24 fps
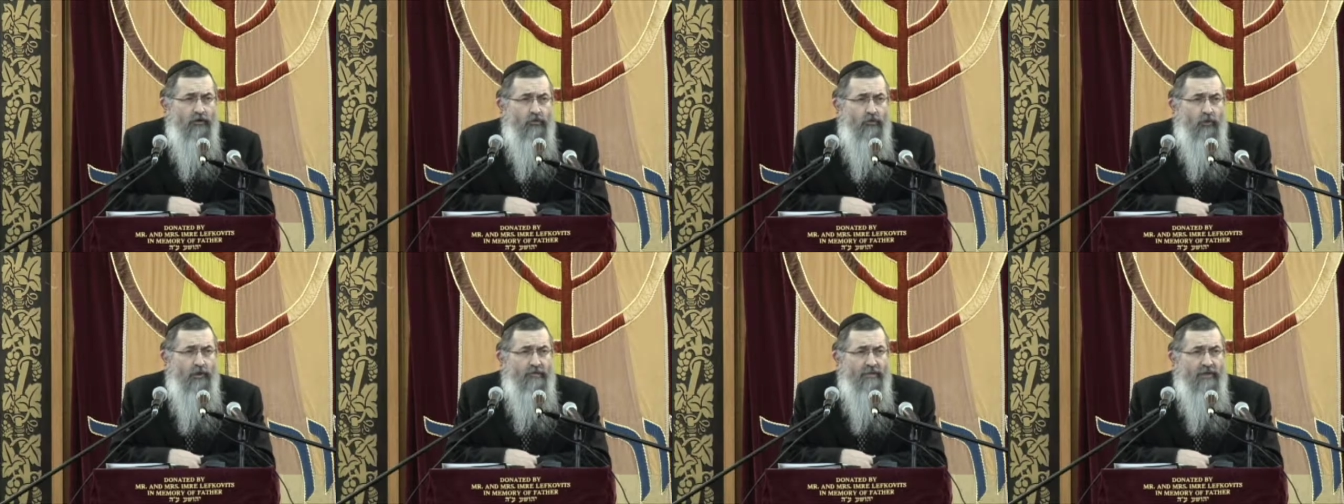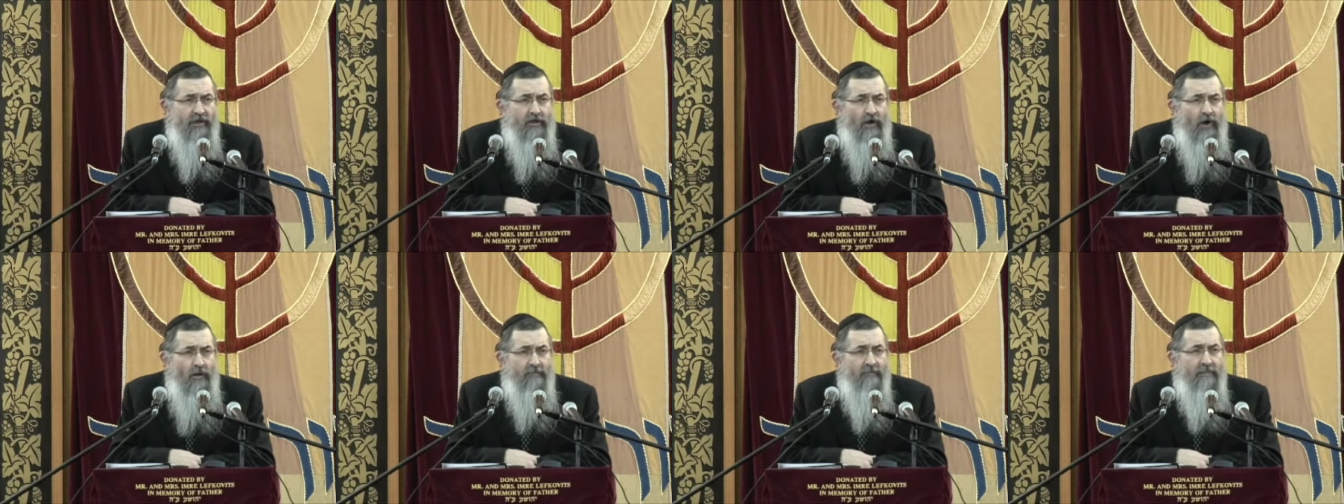we
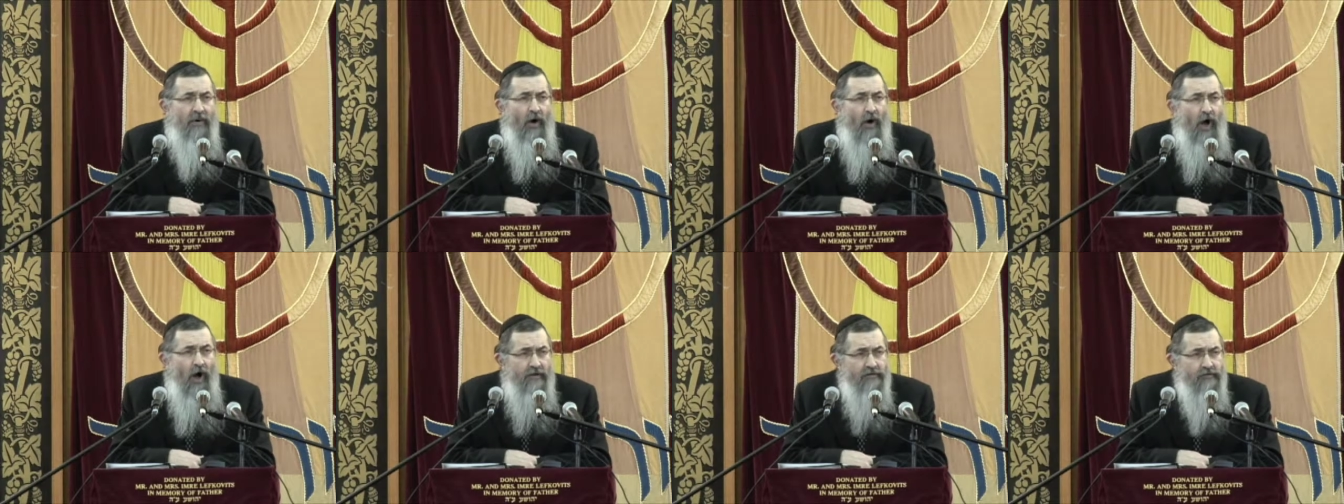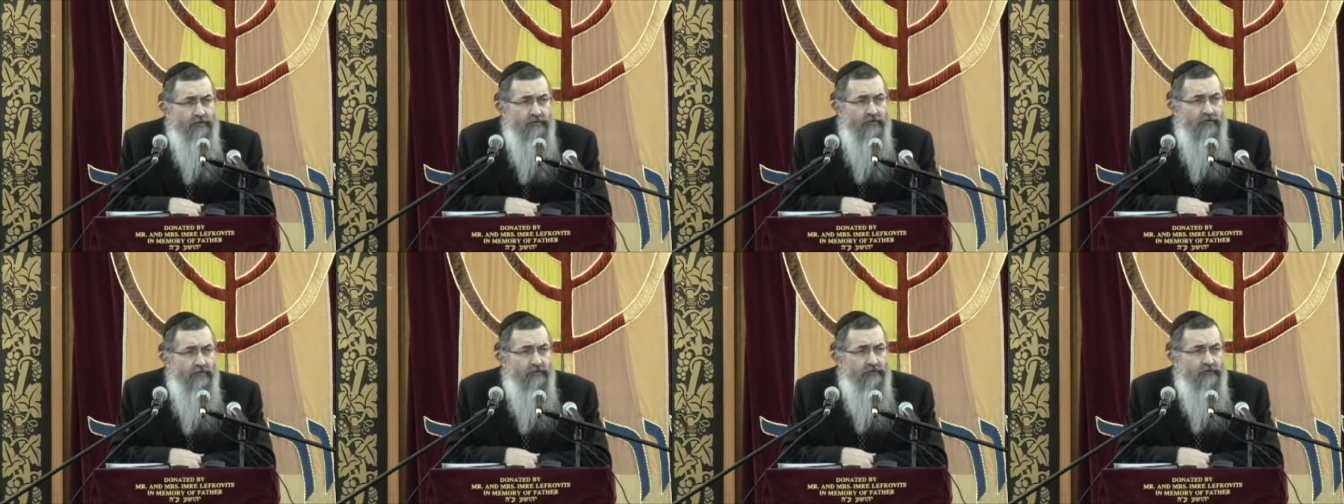become
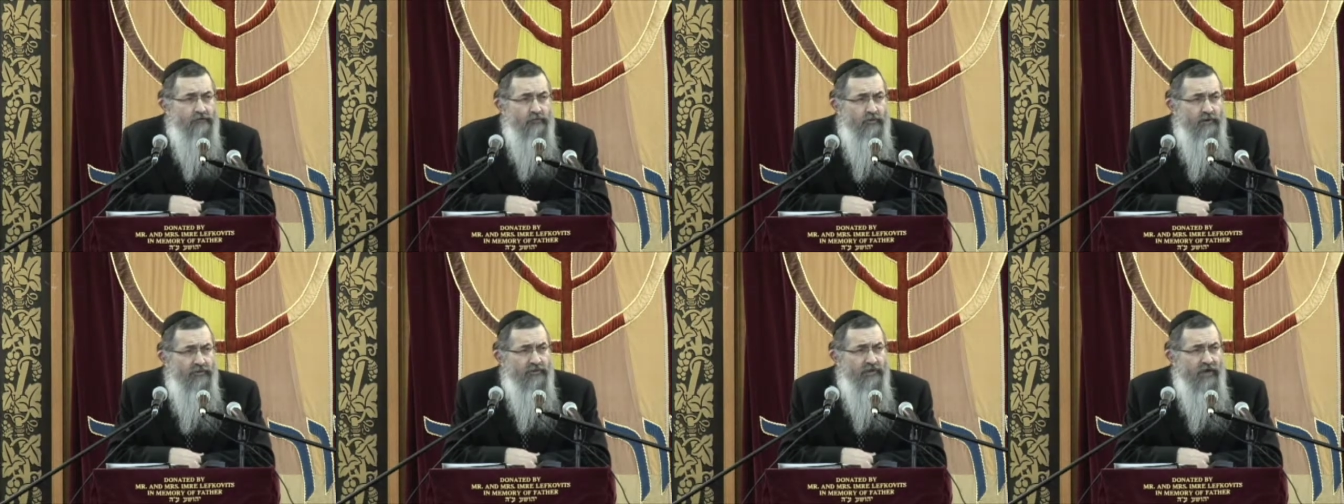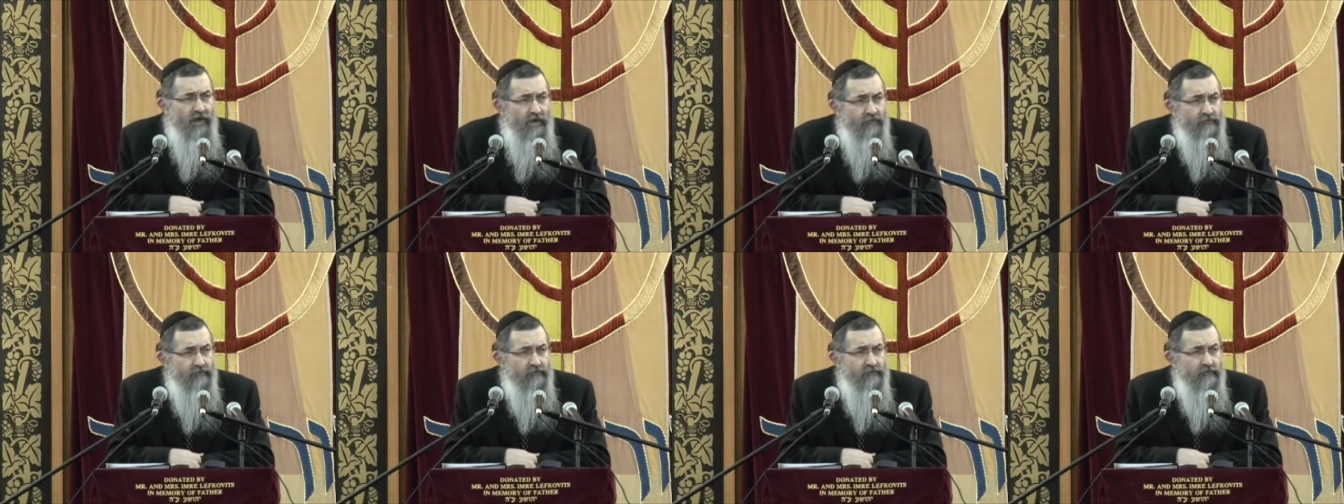partners with
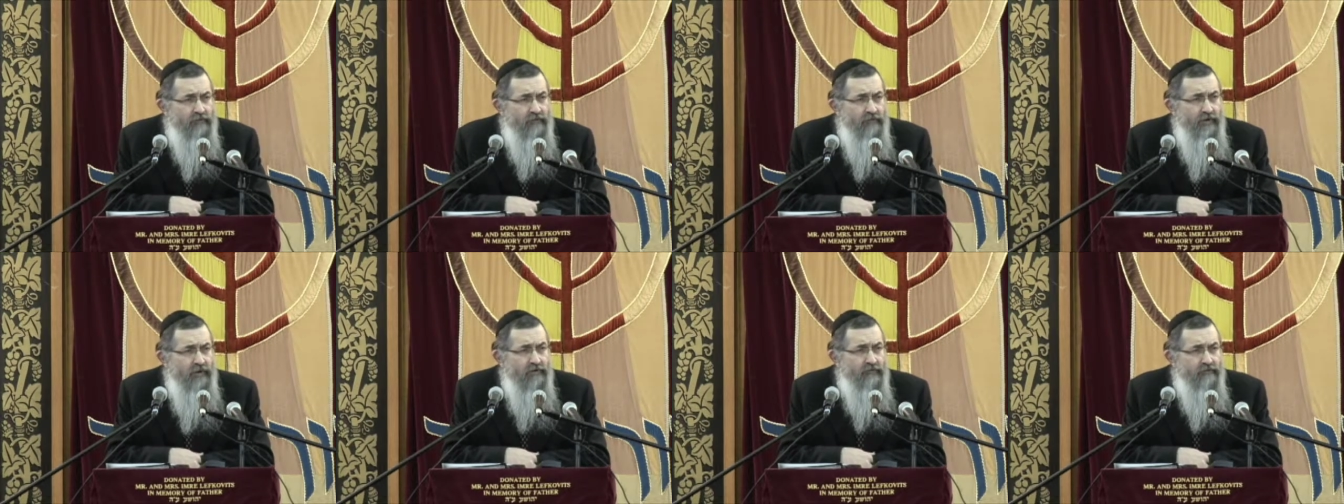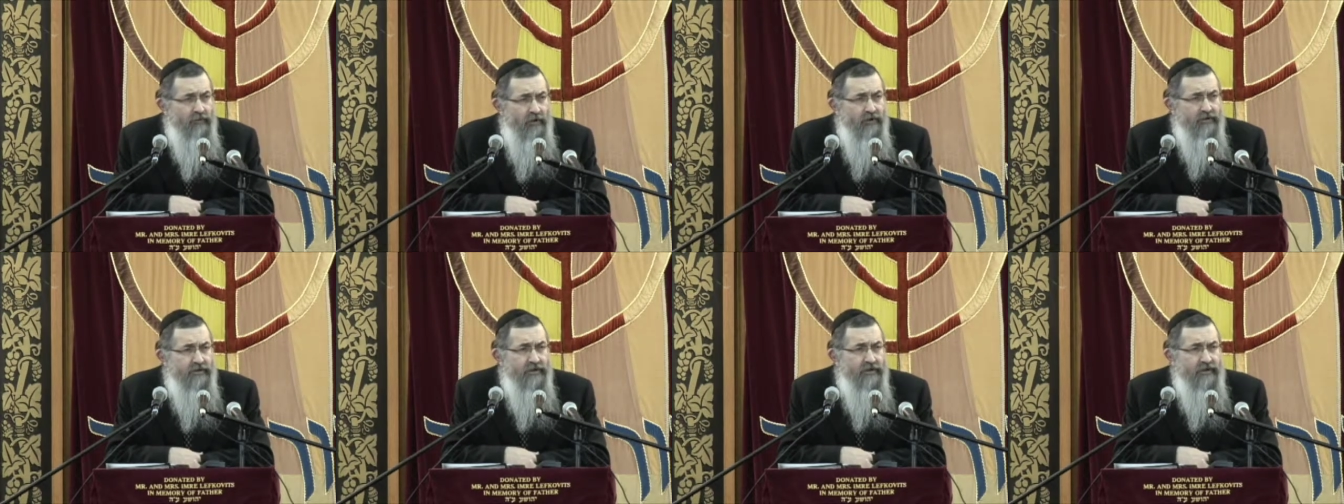Esther and
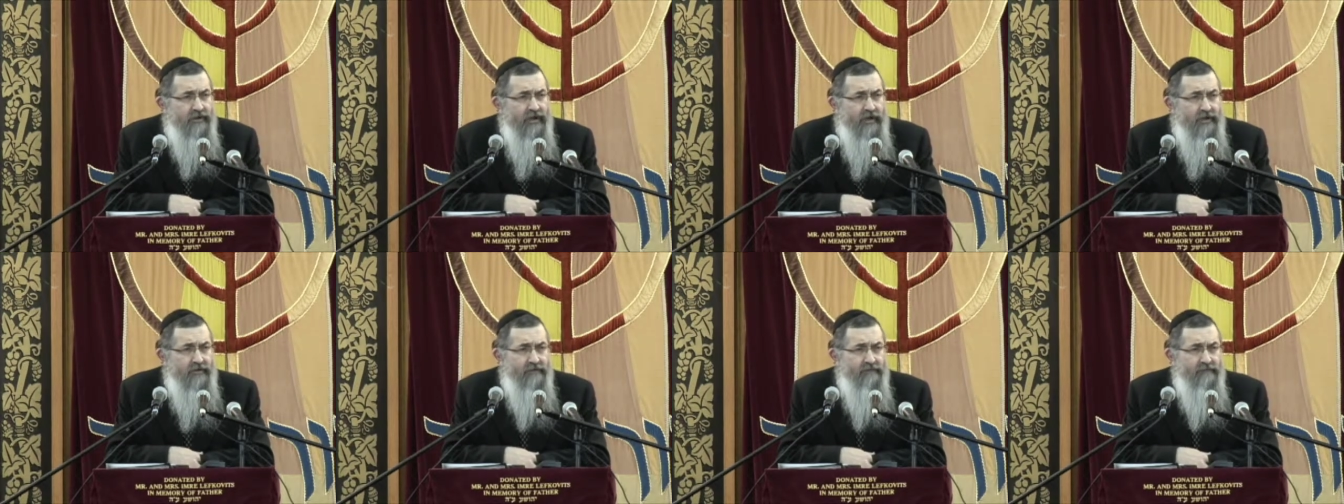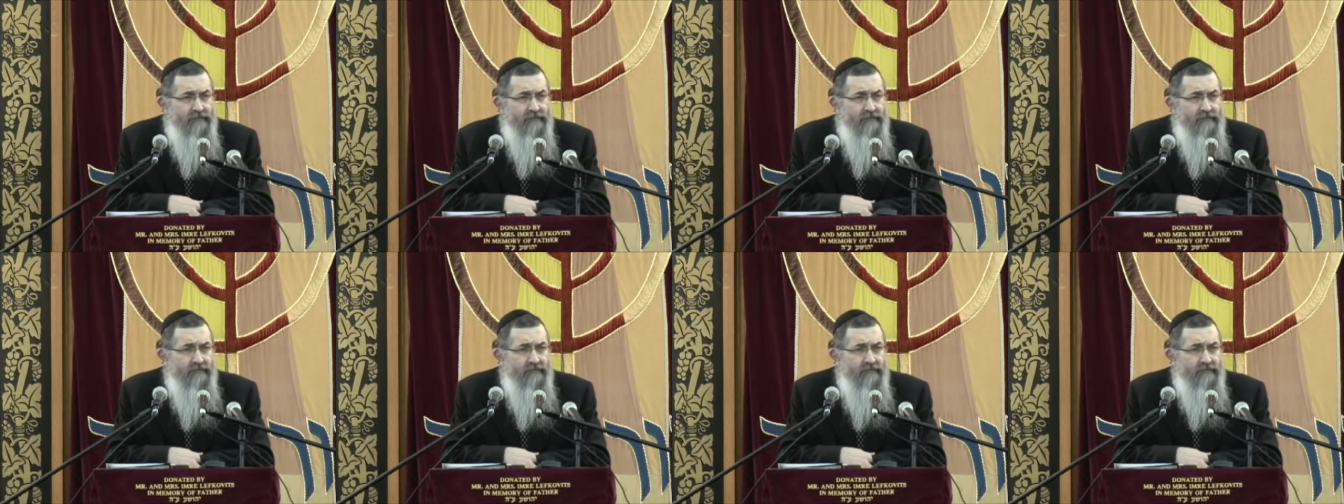Mordechai.